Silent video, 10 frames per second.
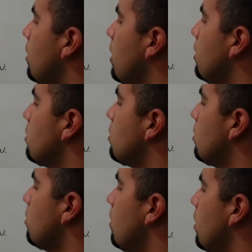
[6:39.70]
minus
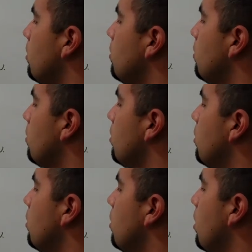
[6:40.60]
2l,
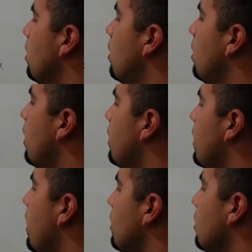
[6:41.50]

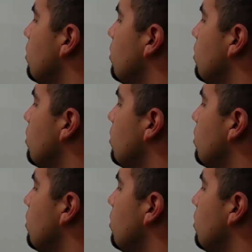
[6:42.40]
and that